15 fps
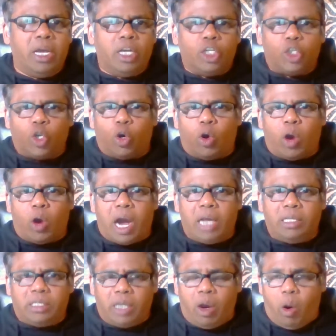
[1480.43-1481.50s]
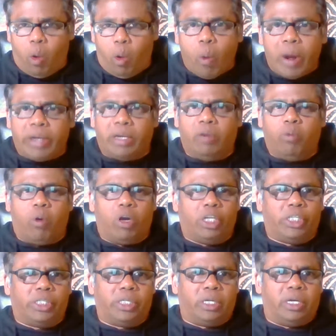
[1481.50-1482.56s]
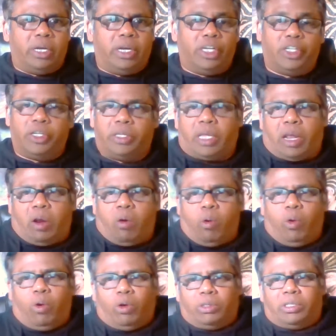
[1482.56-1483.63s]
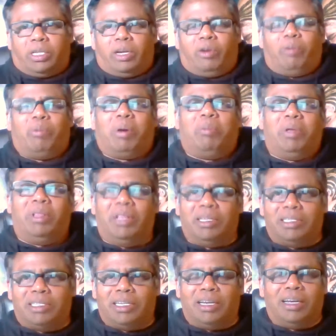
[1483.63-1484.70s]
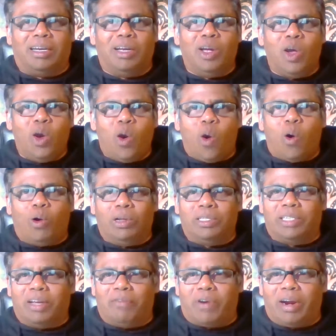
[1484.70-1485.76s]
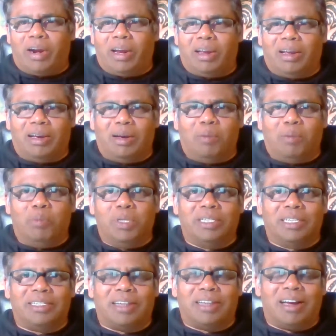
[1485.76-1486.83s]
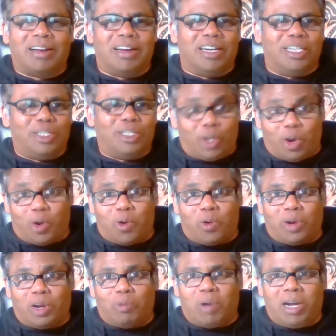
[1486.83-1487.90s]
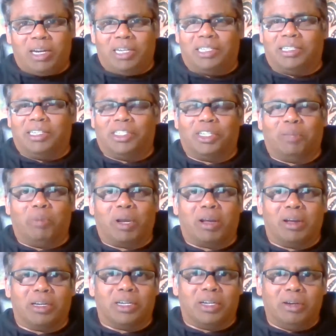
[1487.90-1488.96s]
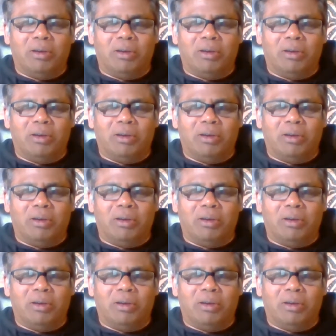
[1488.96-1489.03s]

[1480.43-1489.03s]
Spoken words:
So I'd say wait and watch, Nishit, and who knows, maybe this whole differing business occur to your own advantage, Nishad, because